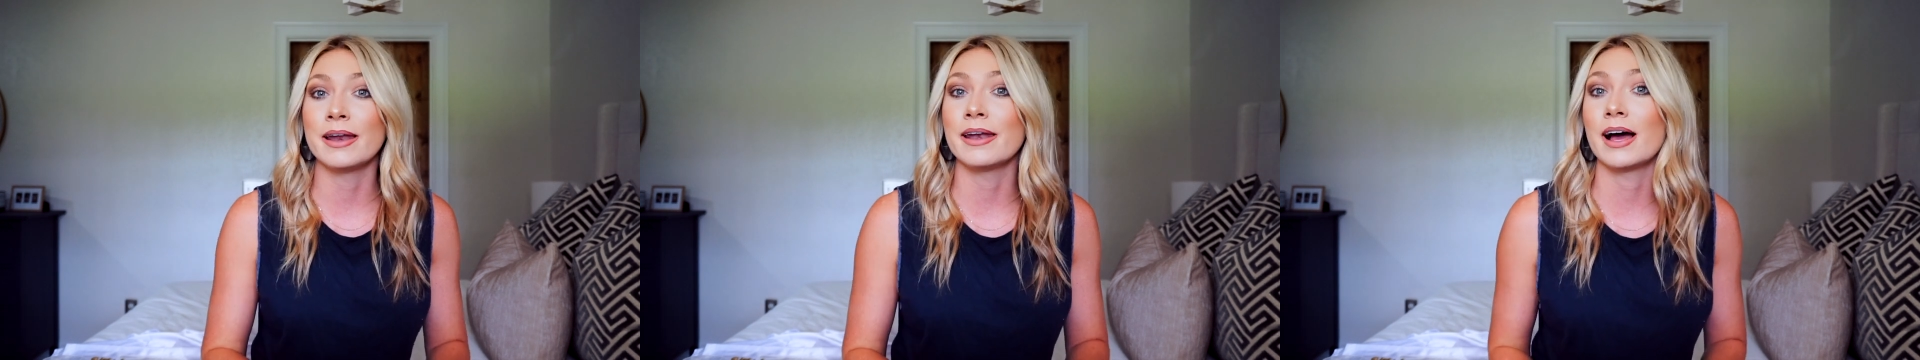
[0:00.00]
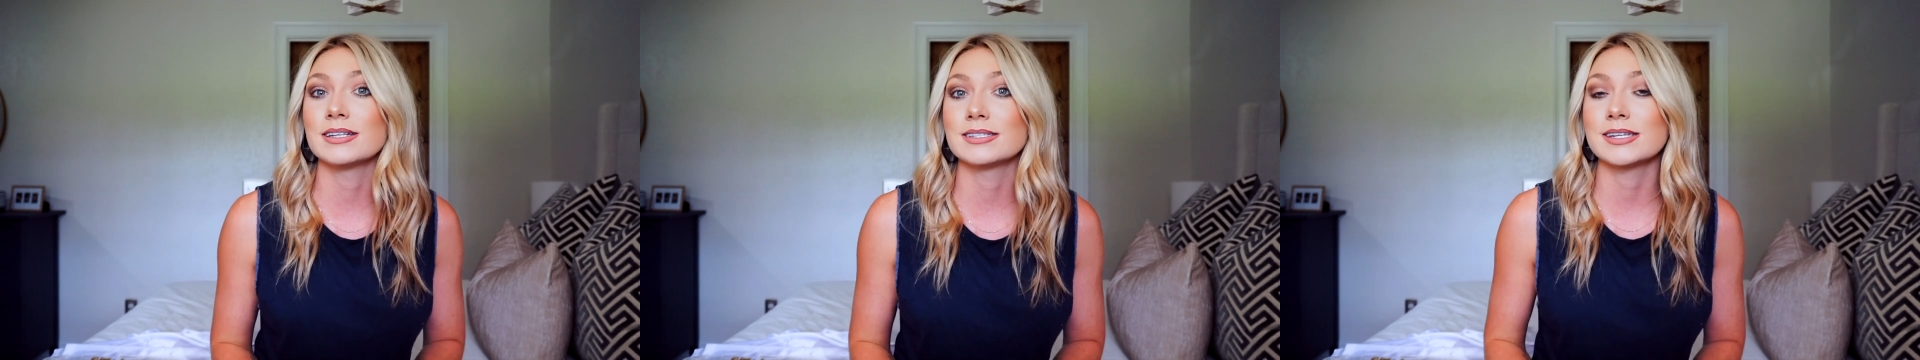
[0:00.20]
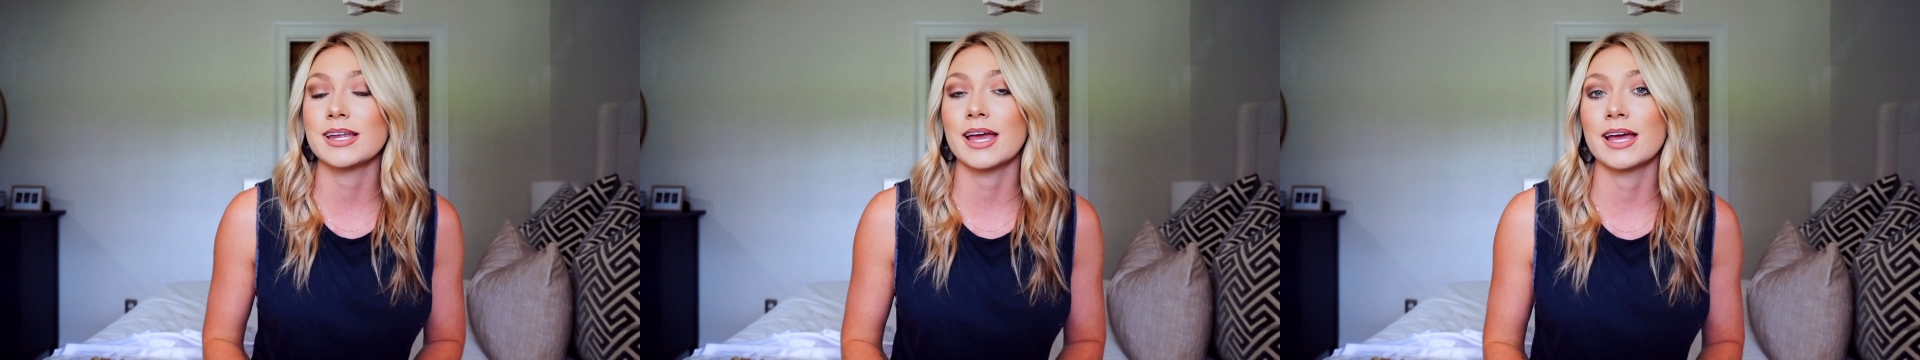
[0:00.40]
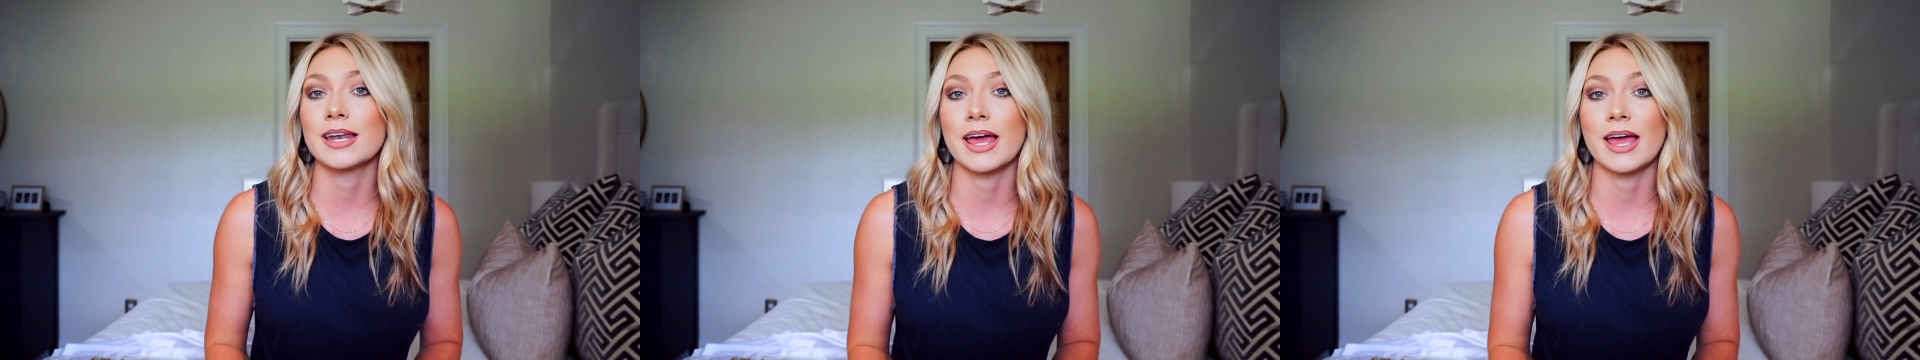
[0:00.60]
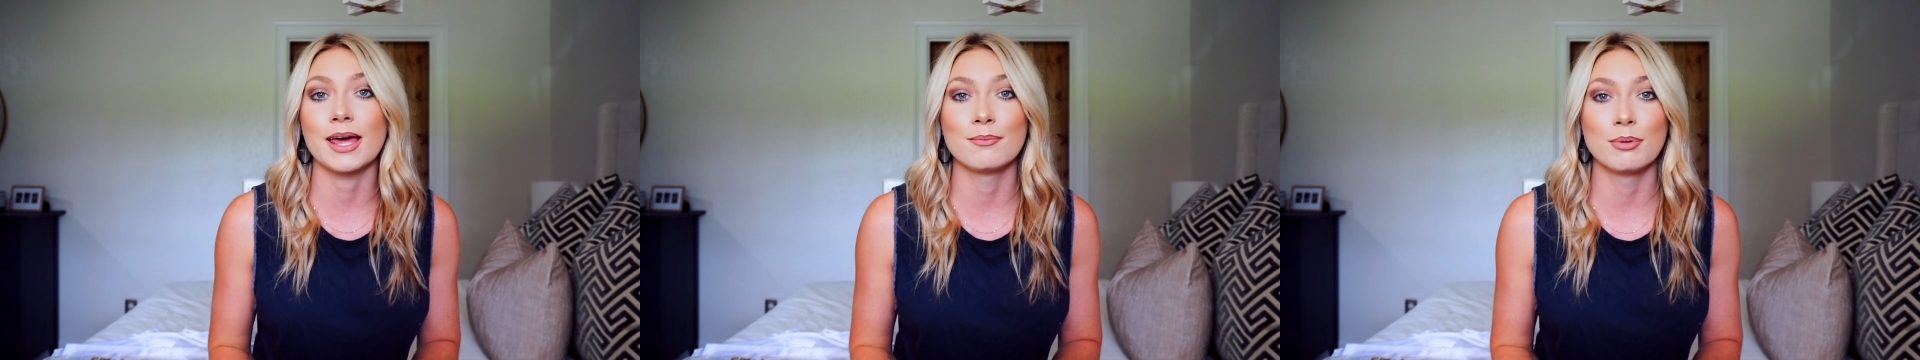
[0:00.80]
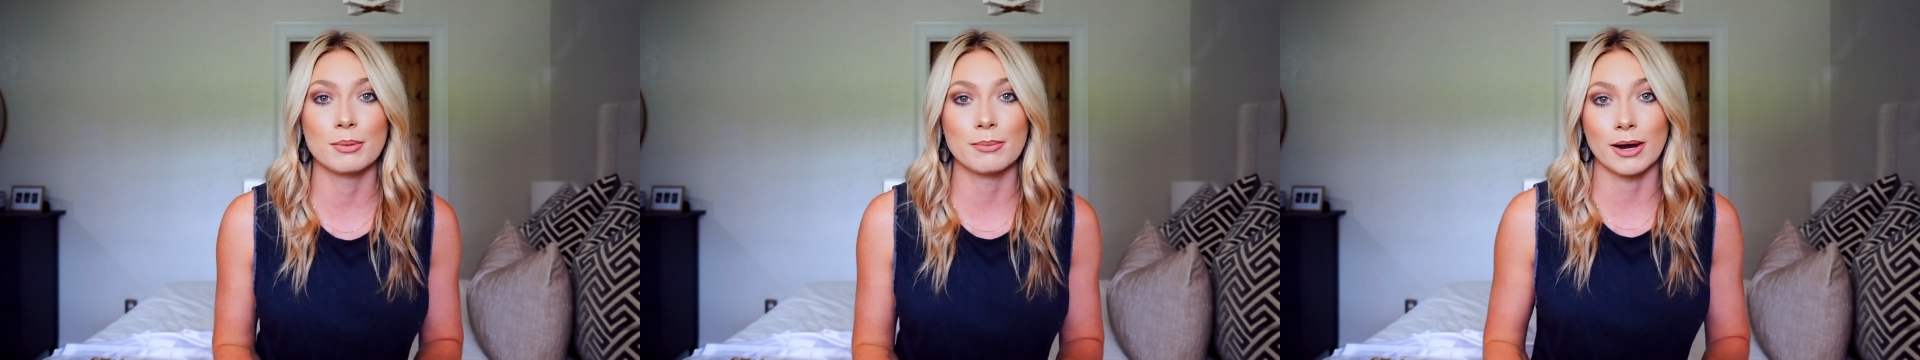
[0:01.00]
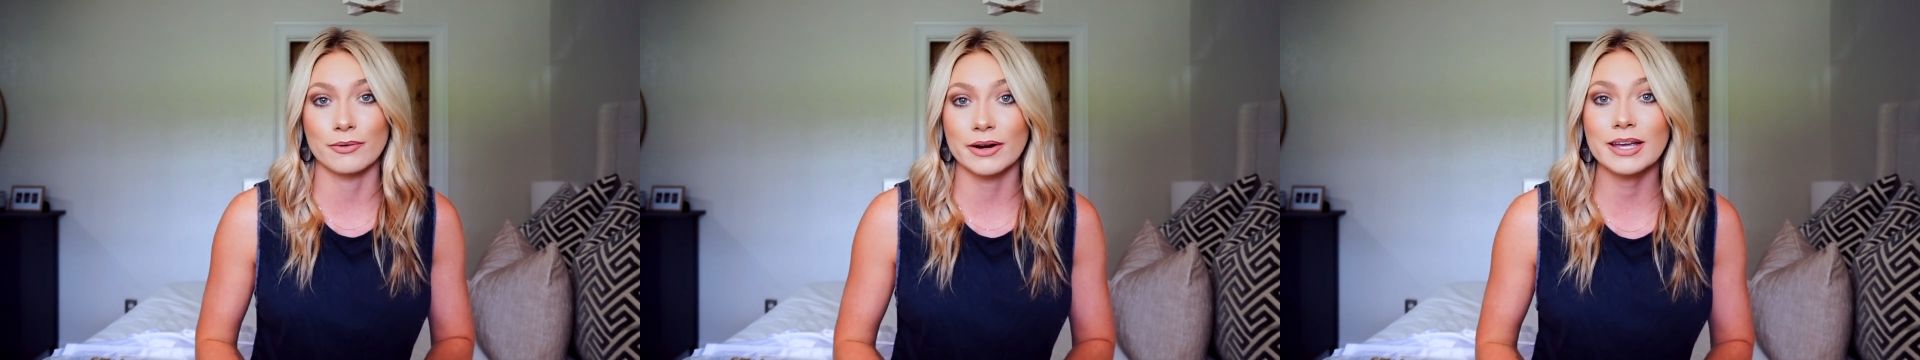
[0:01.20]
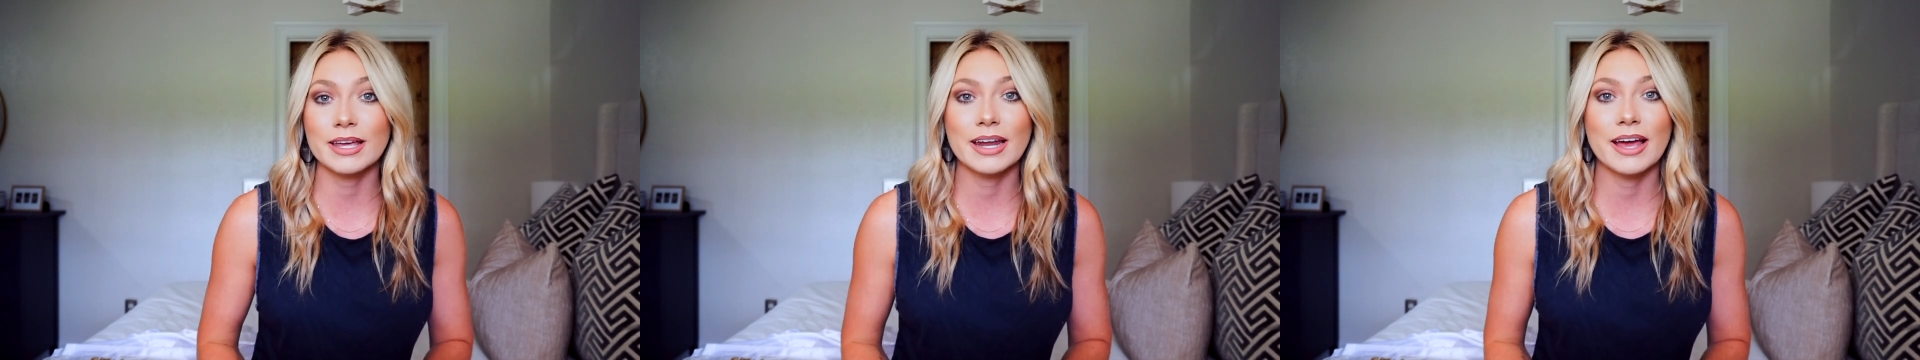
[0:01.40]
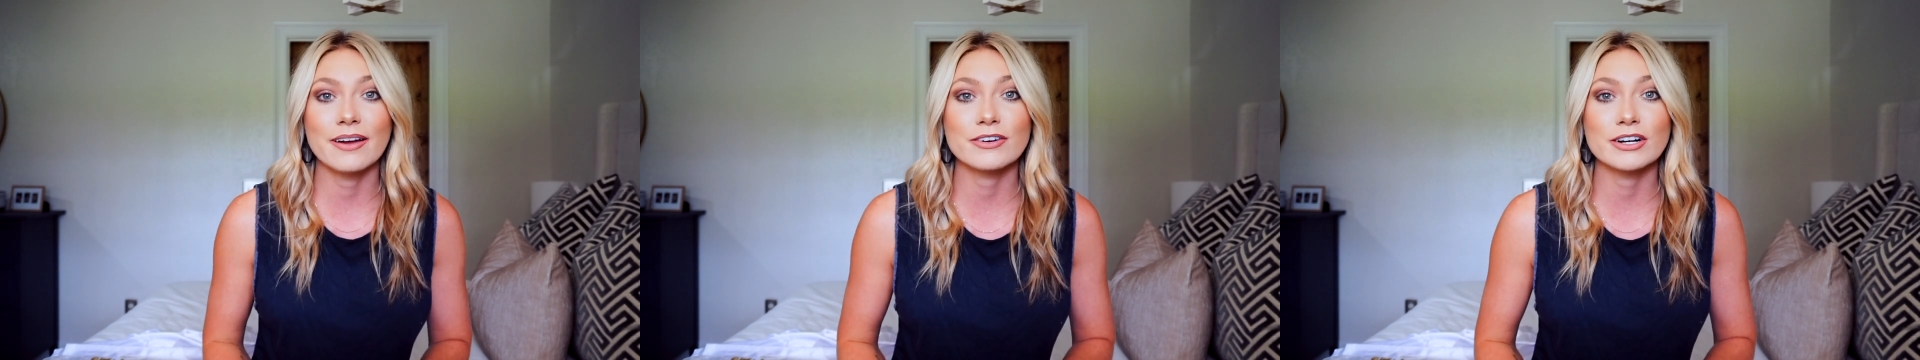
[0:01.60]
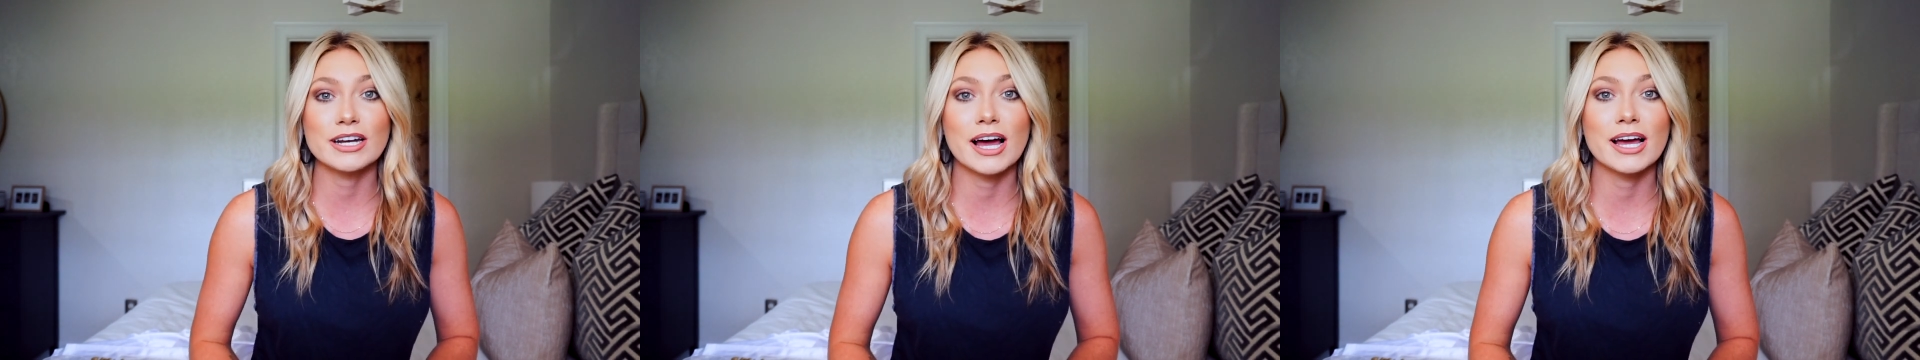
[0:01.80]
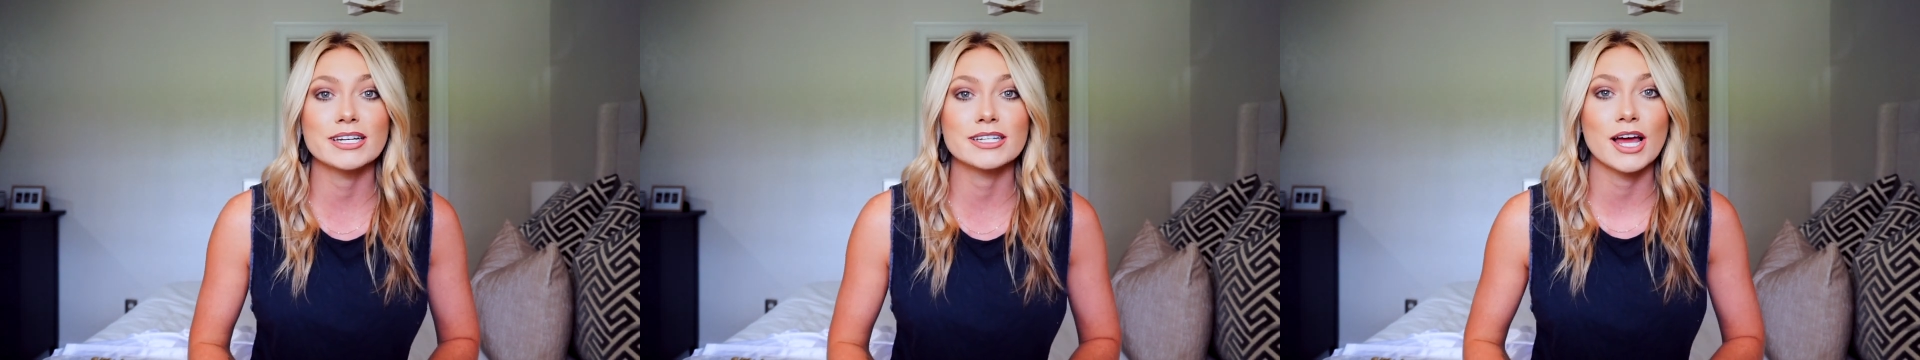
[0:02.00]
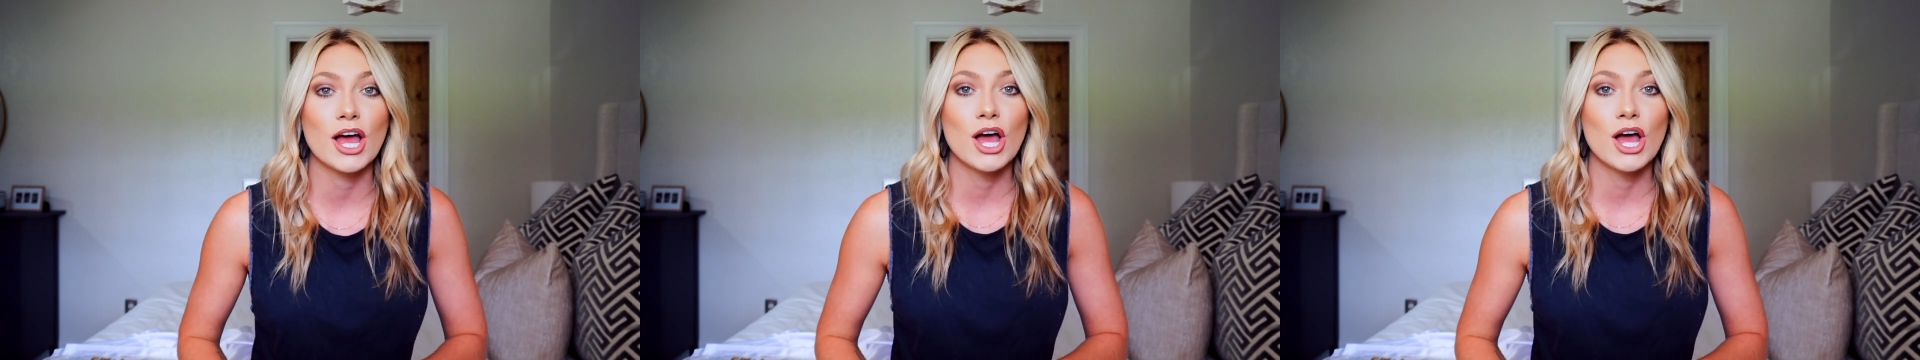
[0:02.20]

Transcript: nightstand and put my ring in it every night.